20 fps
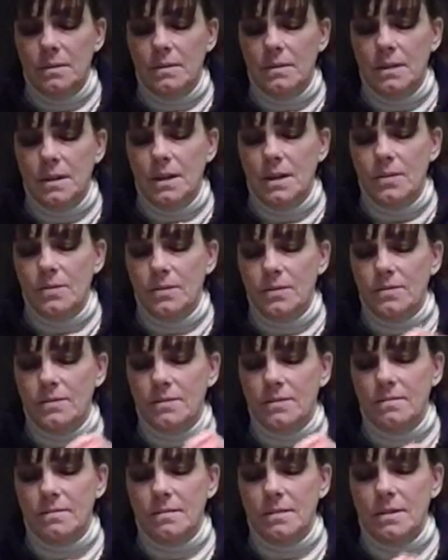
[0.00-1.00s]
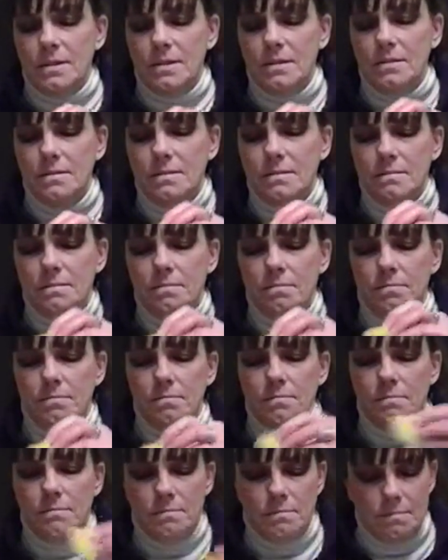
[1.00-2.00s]
you know, there's
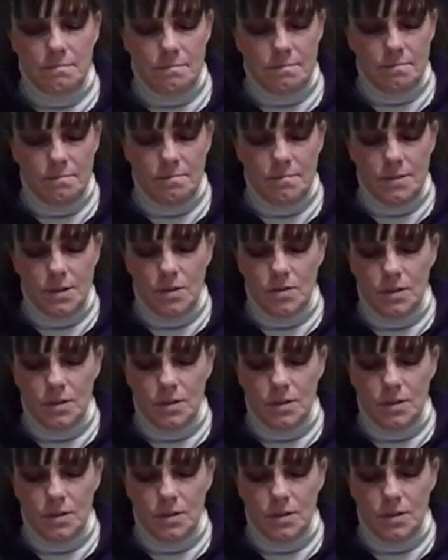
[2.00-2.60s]
no